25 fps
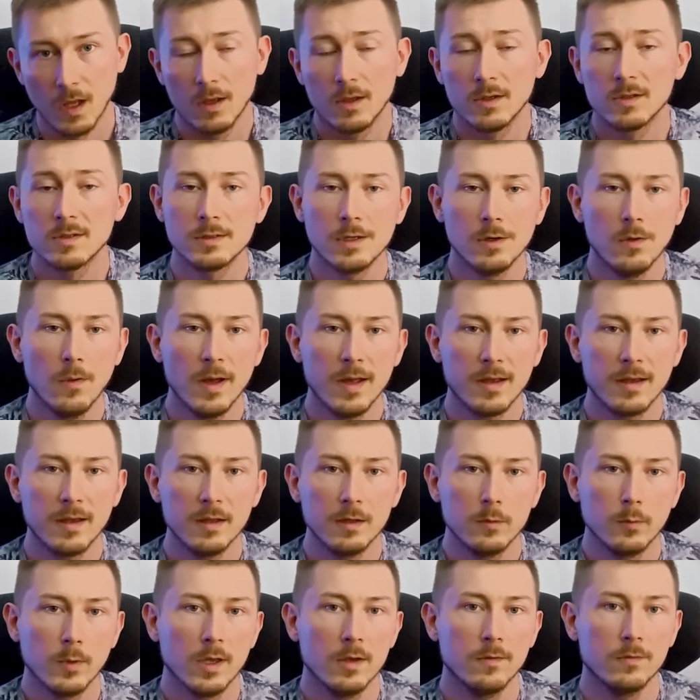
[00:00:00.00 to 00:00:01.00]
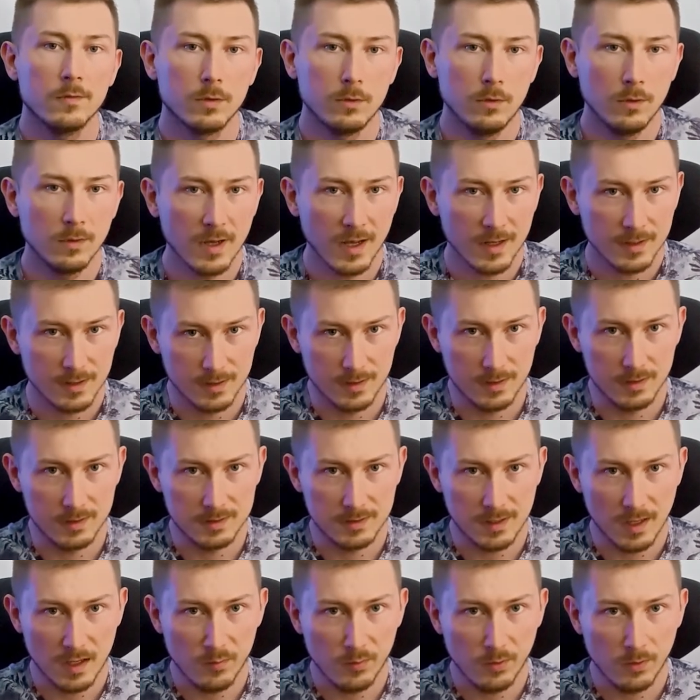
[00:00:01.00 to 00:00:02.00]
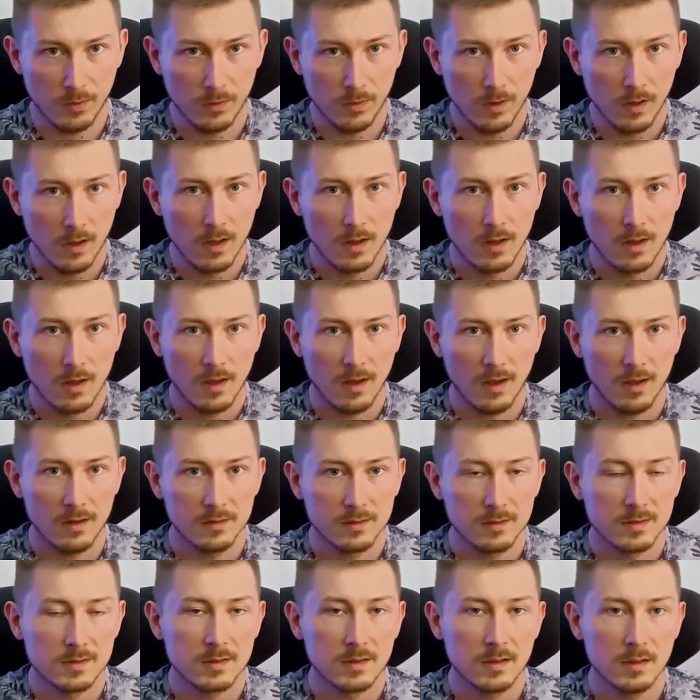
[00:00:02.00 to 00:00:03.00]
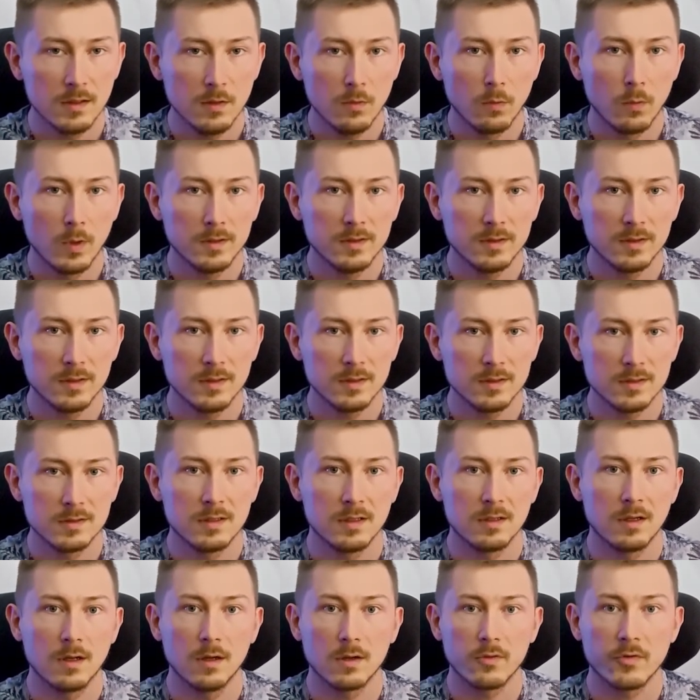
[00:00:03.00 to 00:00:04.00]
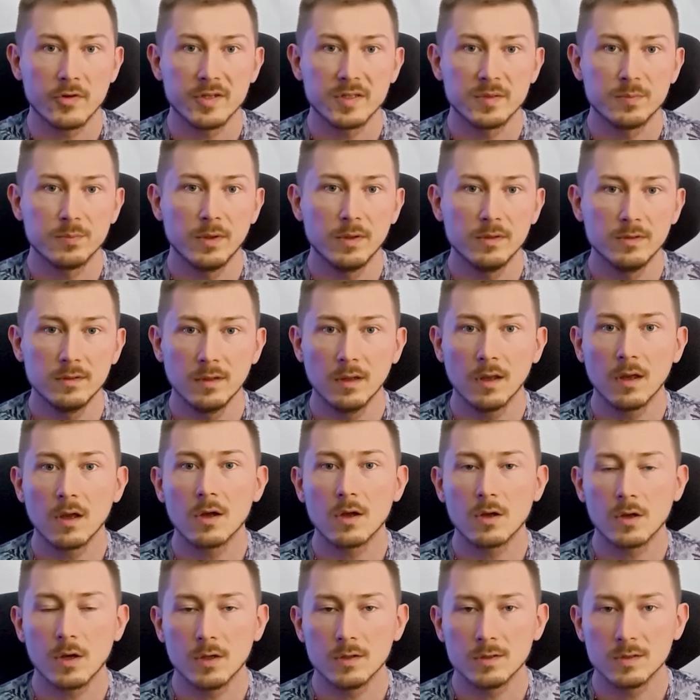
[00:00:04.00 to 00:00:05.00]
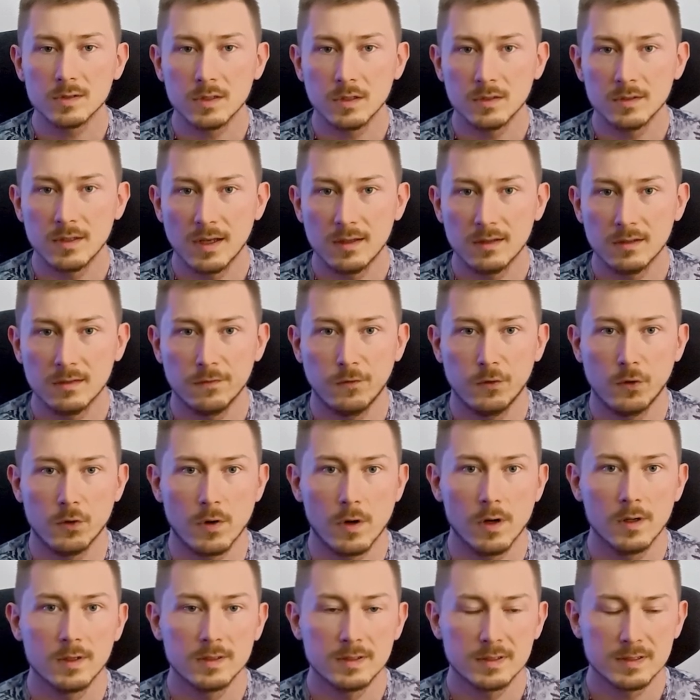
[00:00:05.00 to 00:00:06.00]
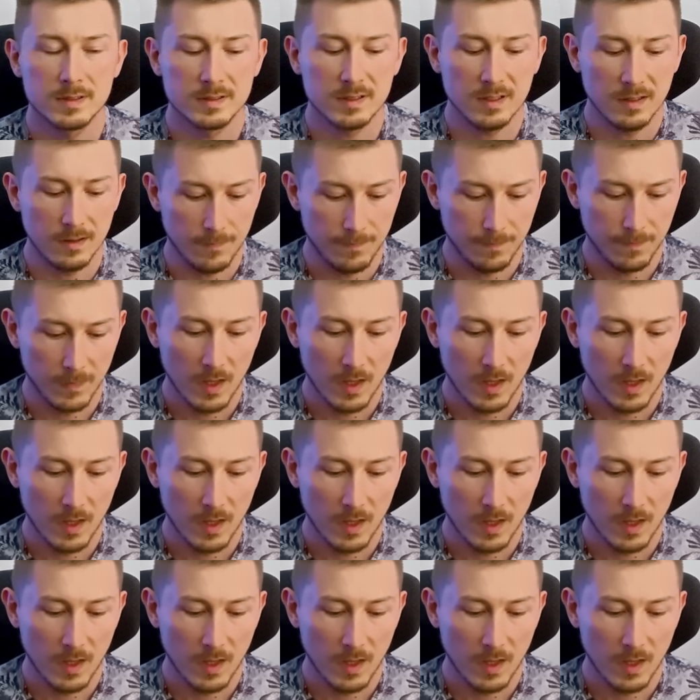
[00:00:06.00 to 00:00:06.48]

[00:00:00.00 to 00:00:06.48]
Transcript: So again, we have to look at this table and see what is the corresponding consonant for sy.